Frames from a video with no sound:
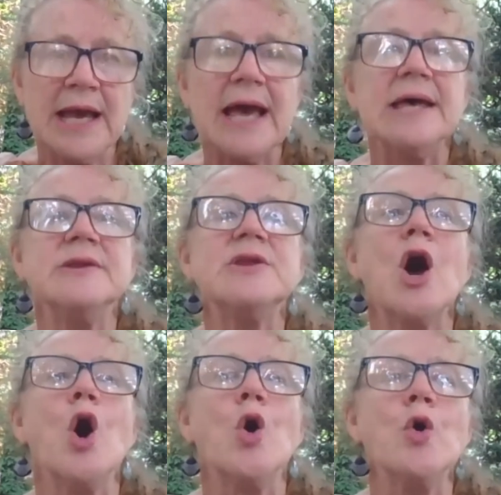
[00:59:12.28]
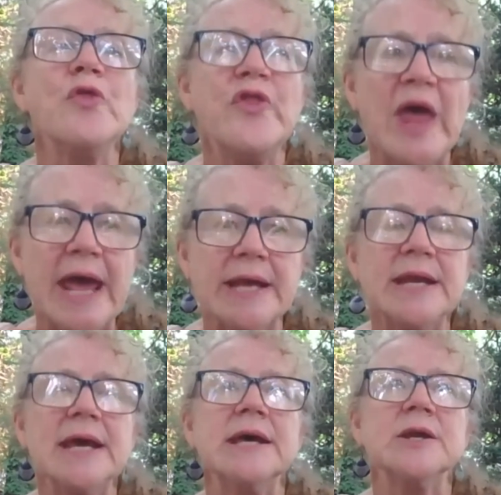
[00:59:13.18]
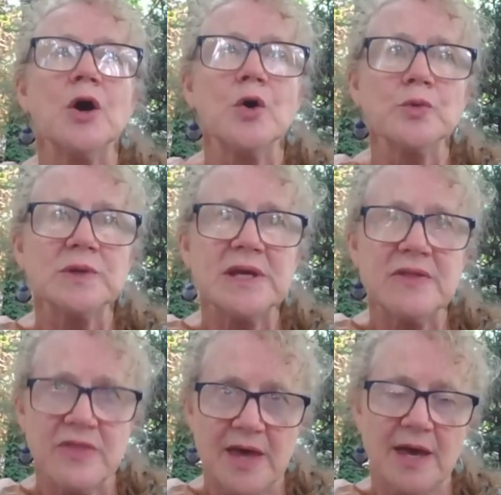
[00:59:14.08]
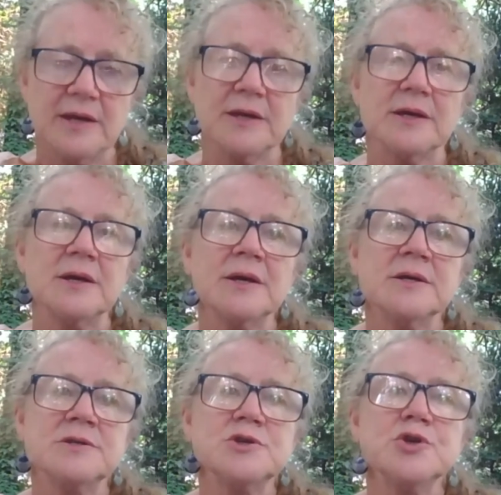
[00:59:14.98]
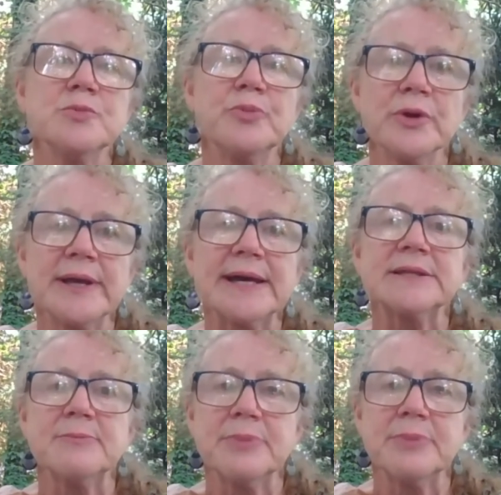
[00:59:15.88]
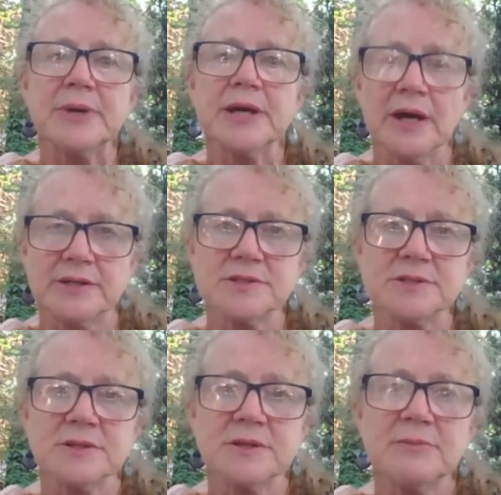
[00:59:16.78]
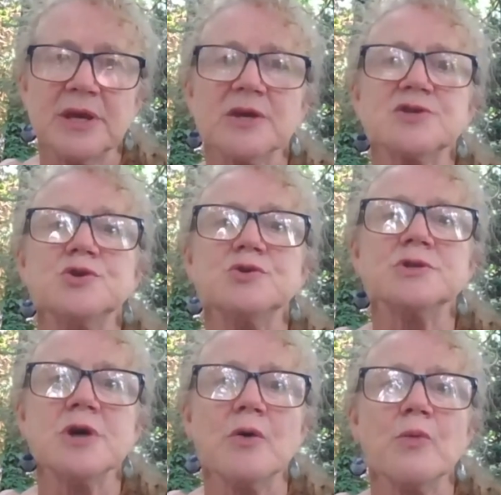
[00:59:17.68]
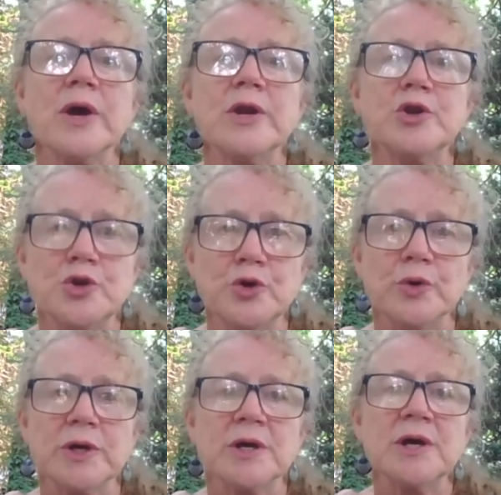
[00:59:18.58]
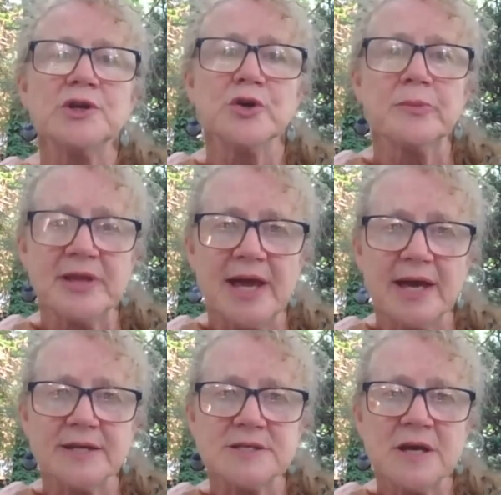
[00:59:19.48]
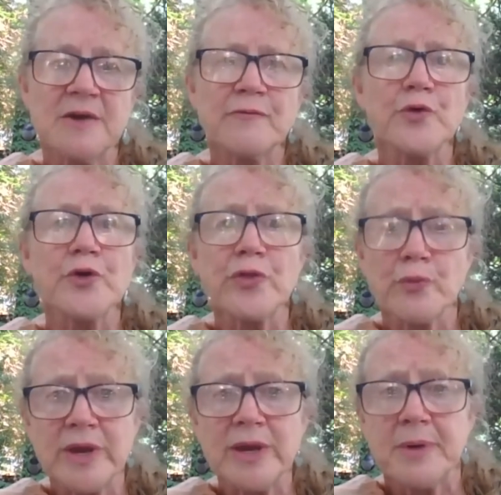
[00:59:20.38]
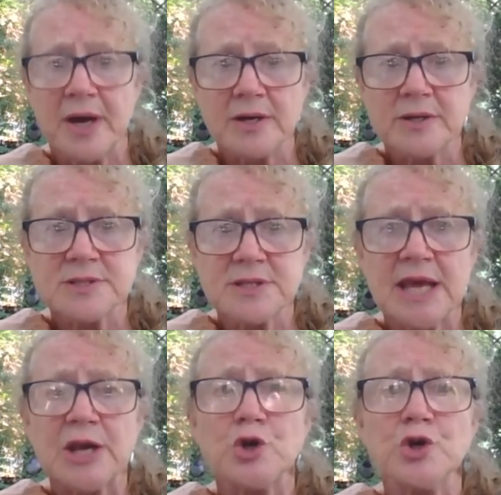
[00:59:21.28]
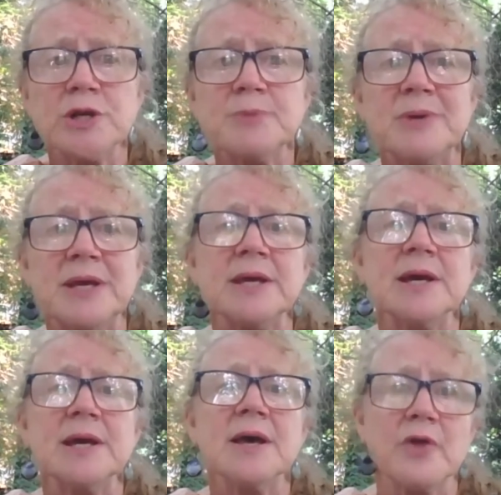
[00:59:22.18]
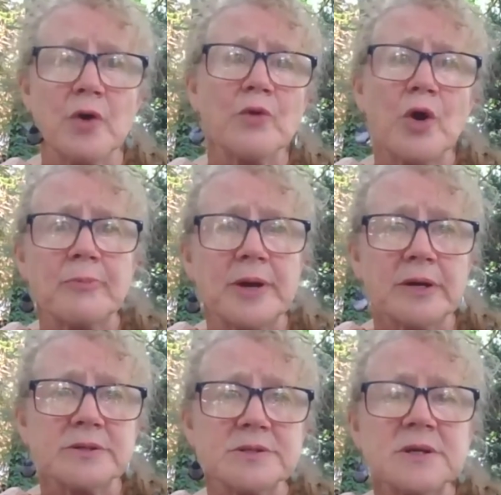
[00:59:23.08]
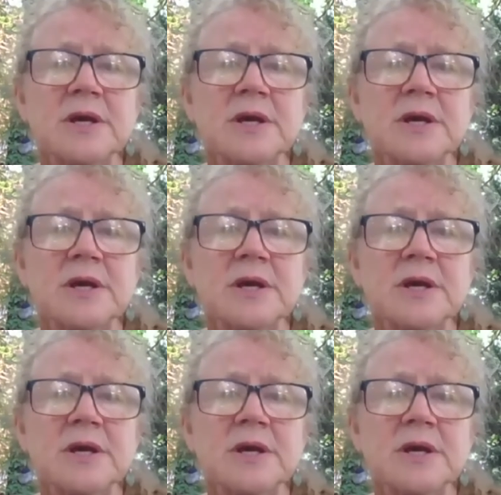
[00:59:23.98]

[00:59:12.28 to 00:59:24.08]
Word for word: And uh, then and only then do you pull out the big guns because you don't want to nuke your plants for three bugs that could be the wrong bugs.